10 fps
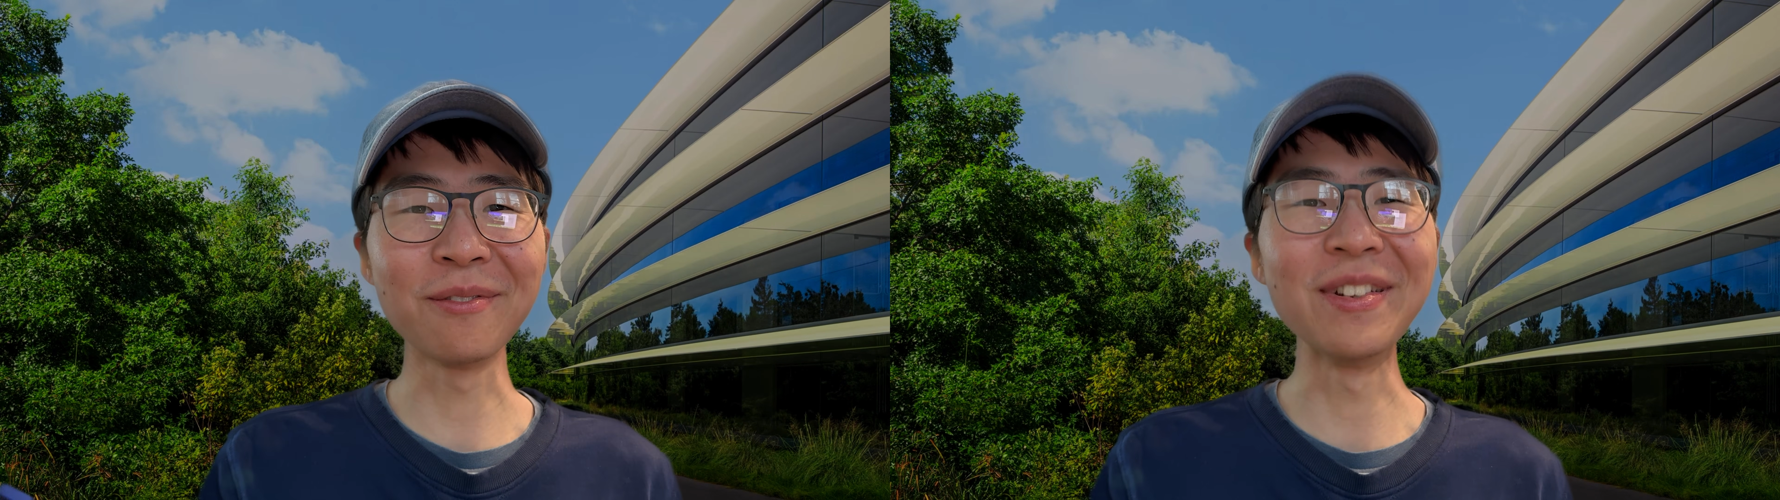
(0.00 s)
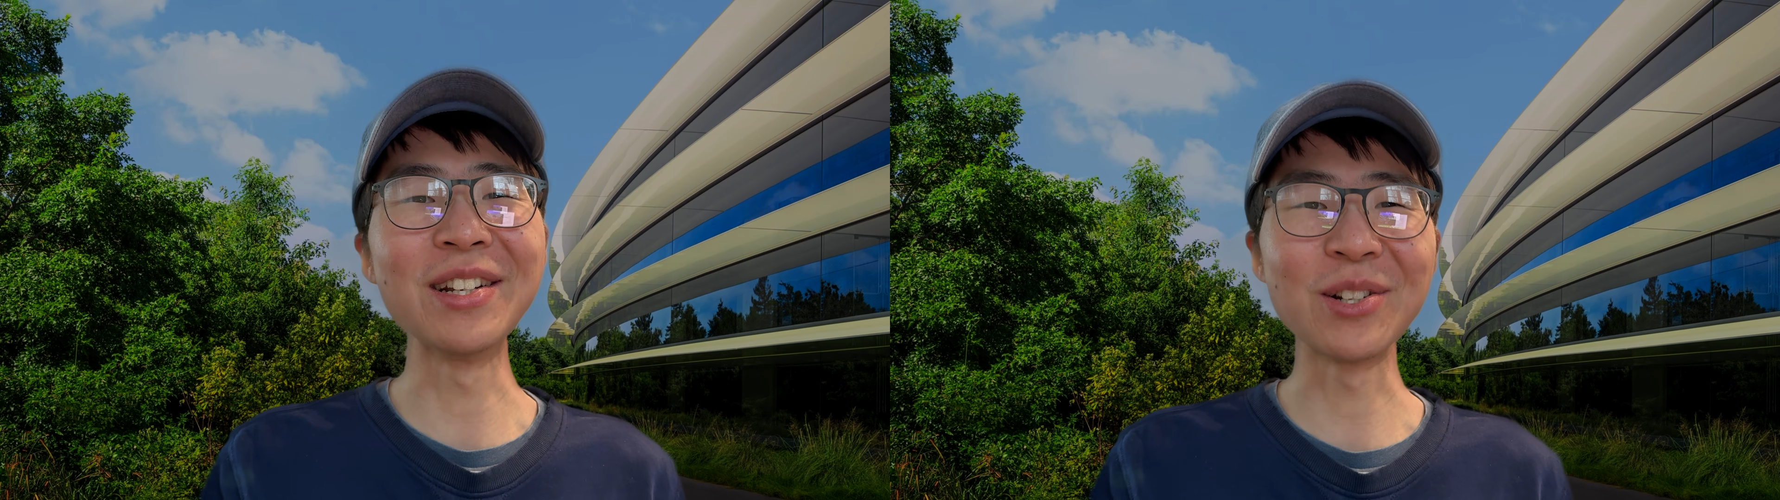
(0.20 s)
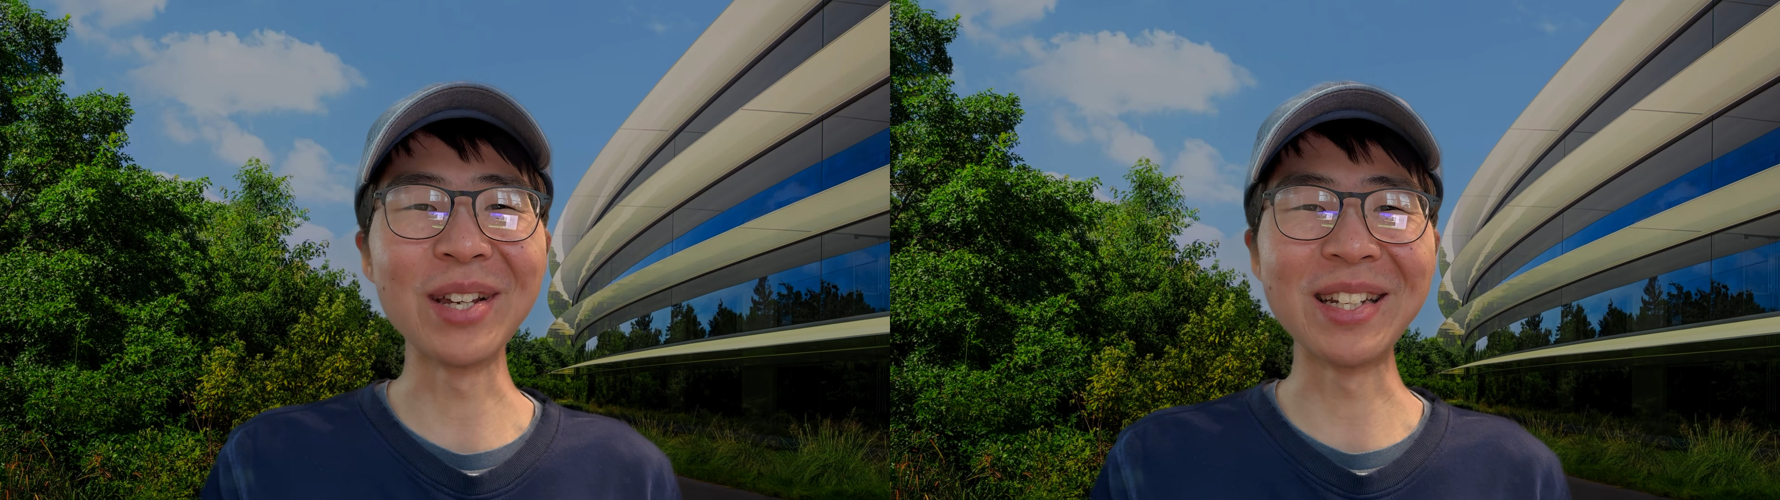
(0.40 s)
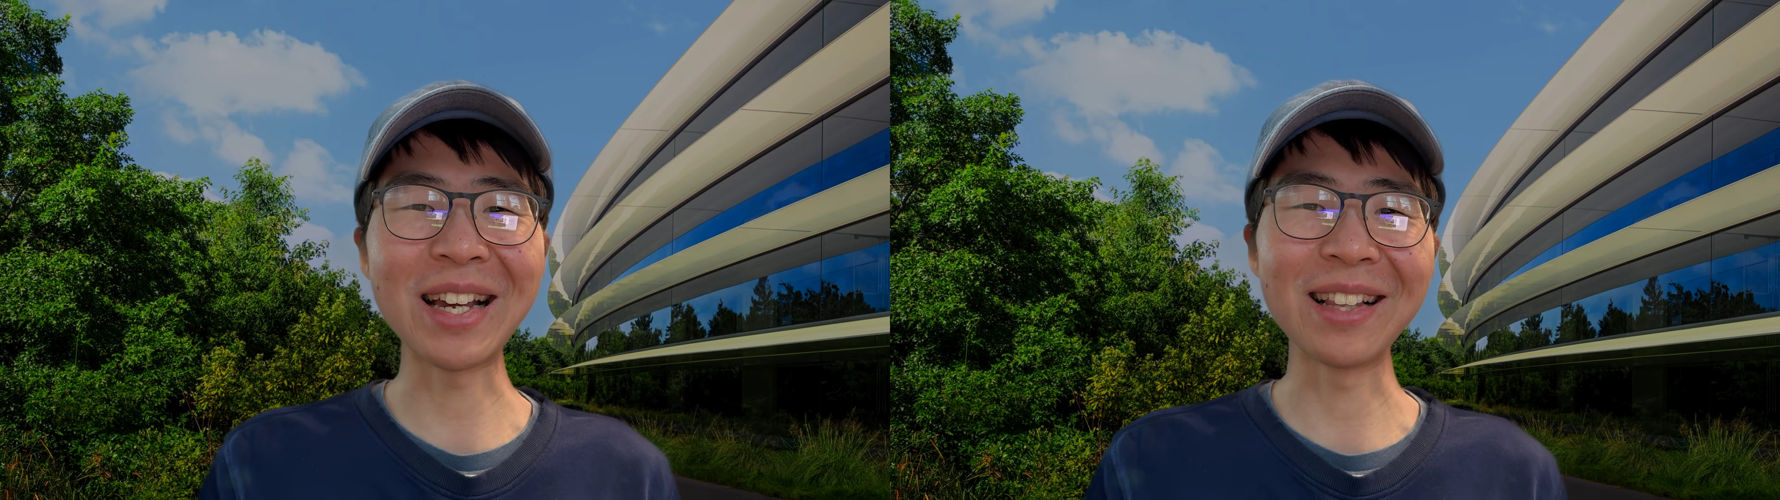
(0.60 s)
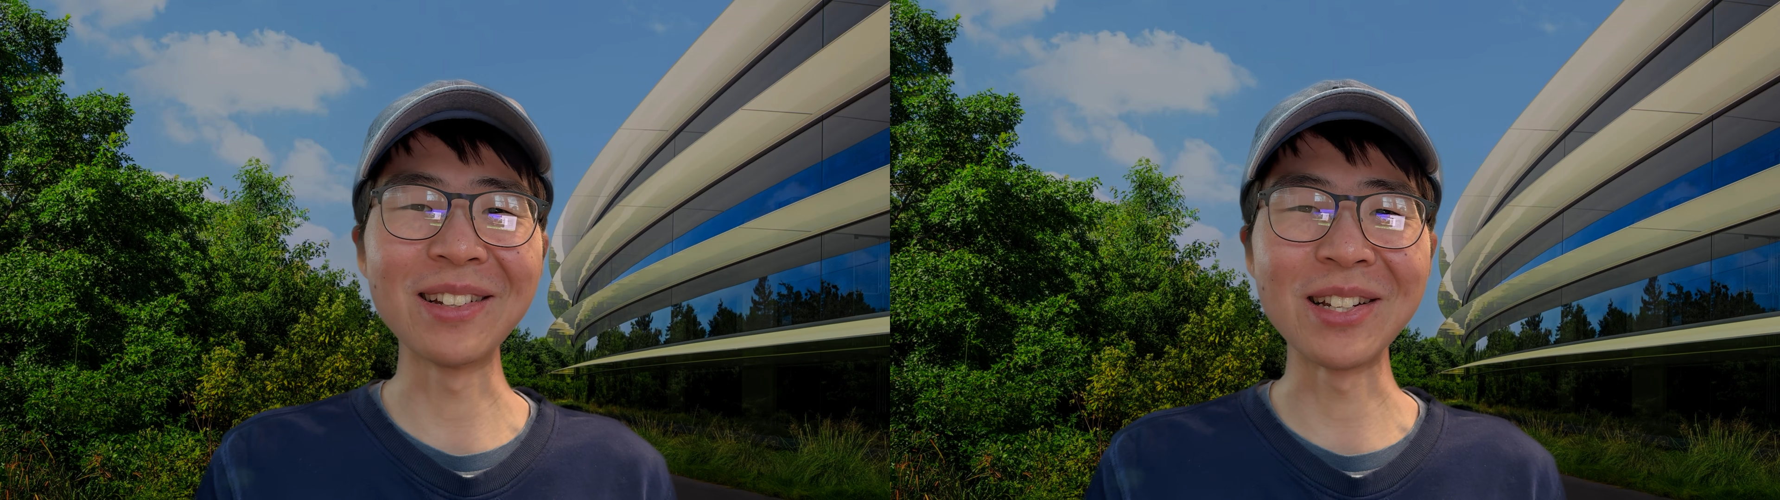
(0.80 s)
visual
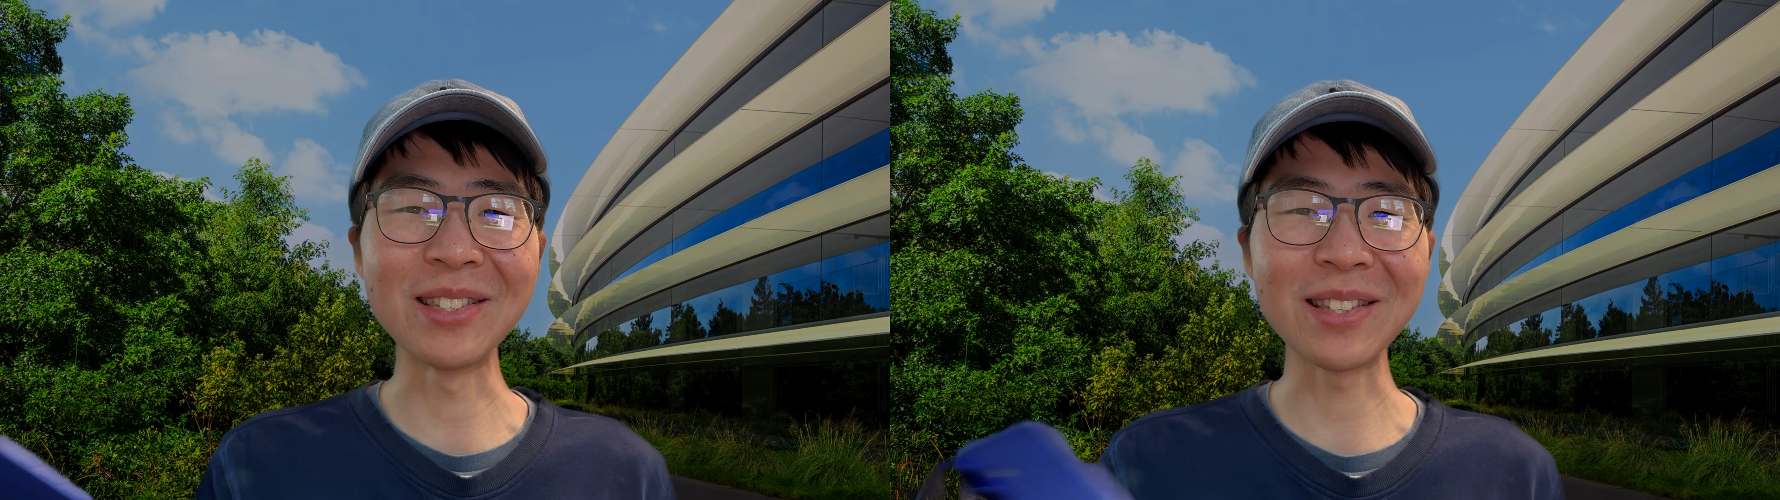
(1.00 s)
intelligence